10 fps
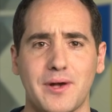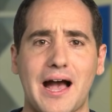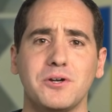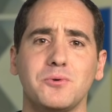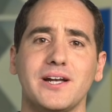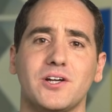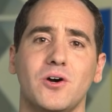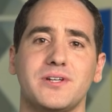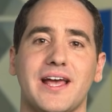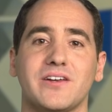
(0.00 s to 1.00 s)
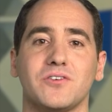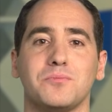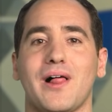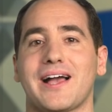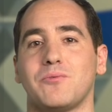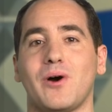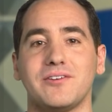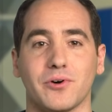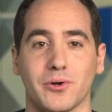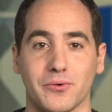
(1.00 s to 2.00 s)
How would you write code to handle black and
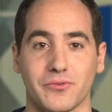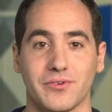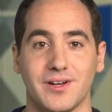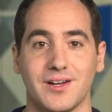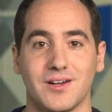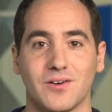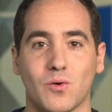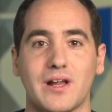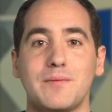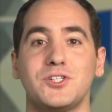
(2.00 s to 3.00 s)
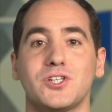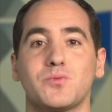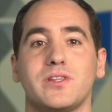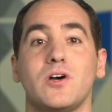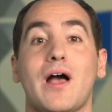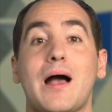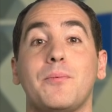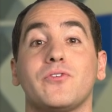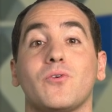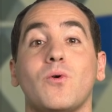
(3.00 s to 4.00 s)
white photos? Or images with no
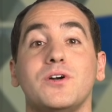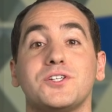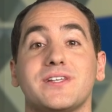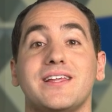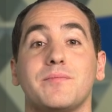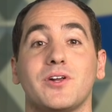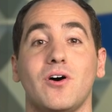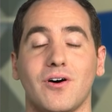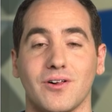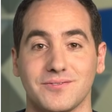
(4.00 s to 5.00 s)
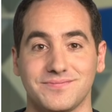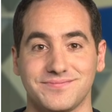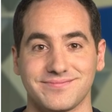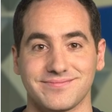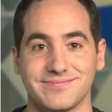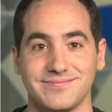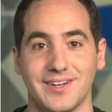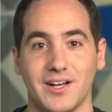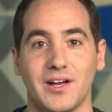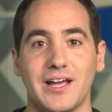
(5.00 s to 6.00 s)
apples or oranges in them at all?
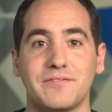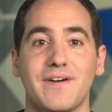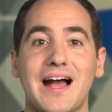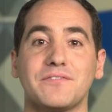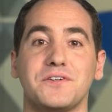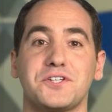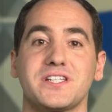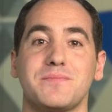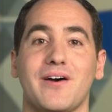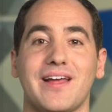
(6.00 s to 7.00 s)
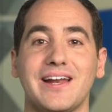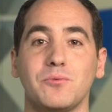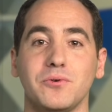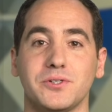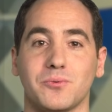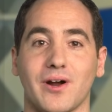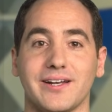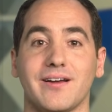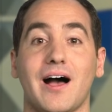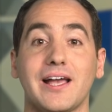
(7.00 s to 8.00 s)
In fact, for just about any rule you
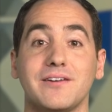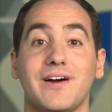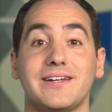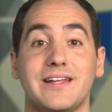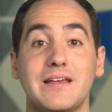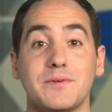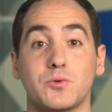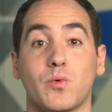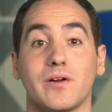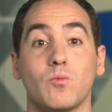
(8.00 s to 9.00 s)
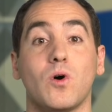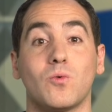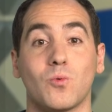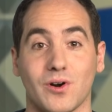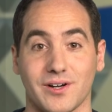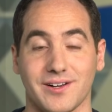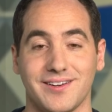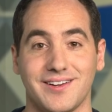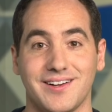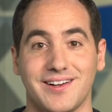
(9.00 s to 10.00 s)
write, I can find an image where it won't work.
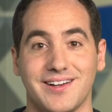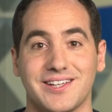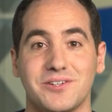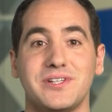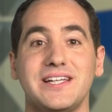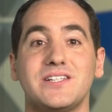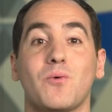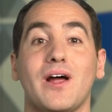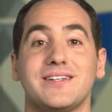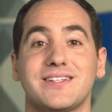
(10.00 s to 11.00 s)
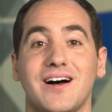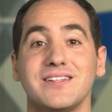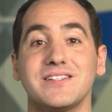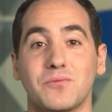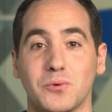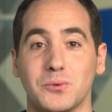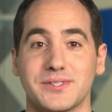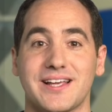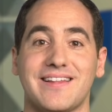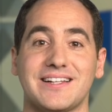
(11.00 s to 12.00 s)
You'd need to write tons of
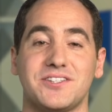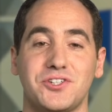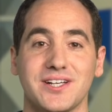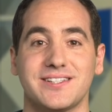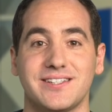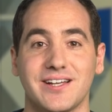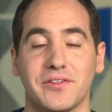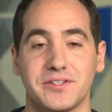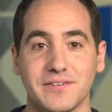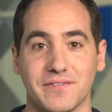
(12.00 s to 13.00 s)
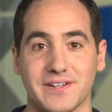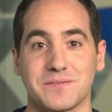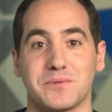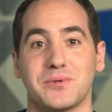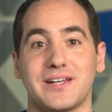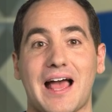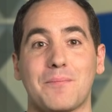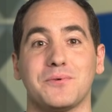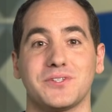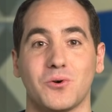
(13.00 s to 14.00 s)
rules, and that's just to tell the difference between
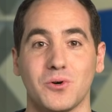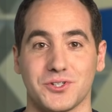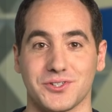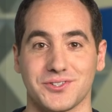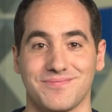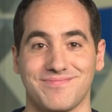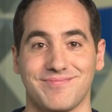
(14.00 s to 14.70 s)
apples and oranges.